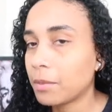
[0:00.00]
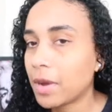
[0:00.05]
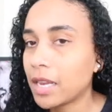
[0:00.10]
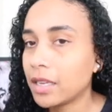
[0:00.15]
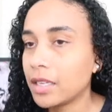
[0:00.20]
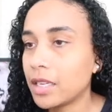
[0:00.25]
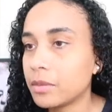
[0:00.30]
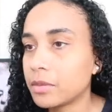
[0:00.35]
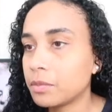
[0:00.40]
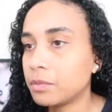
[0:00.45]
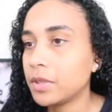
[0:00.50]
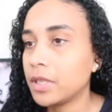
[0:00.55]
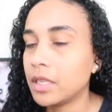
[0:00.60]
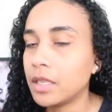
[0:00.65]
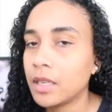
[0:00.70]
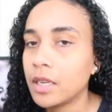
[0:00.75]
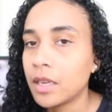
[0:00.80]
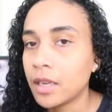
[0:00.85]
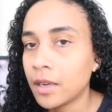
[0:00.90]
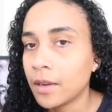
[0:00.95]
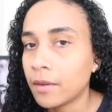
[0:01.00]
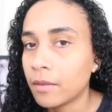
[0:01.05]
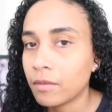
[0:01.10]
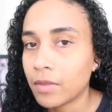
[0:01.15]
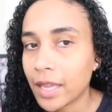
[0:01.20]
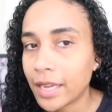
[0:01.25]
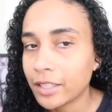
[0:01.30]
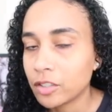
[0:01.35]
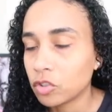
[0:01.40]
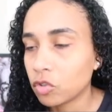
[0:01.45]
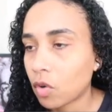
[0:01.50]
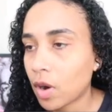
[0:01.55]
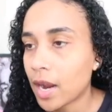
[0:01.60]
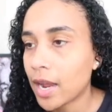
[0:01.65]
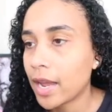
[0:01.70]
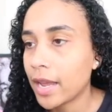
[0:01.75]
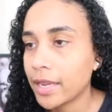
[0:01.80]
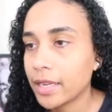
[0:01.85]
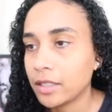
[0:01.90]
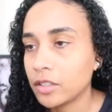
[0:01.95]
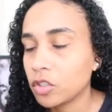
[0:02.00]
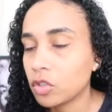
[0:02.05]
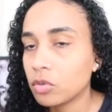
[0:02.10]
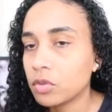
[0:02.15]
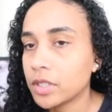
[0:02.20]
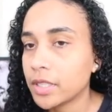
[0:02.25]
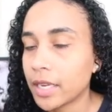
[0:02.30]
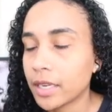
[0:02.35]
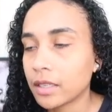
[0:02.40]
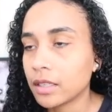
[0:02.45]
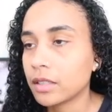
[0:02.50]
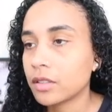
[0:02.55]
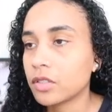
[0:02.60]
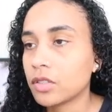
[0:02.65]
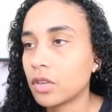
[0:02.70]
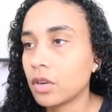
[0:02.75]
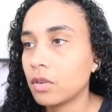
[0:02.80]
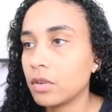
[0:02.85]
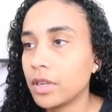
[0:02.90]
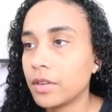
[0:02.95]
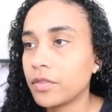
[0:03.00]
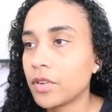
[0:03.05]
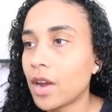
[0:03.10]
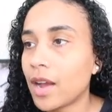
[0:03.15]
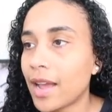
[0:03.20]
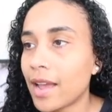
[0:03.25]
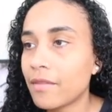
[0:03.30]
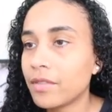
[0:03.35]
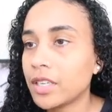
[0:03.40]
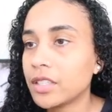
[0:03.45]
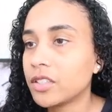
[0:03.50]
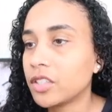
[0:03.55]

My lips be like dry in 2 seconds. So if y'all have any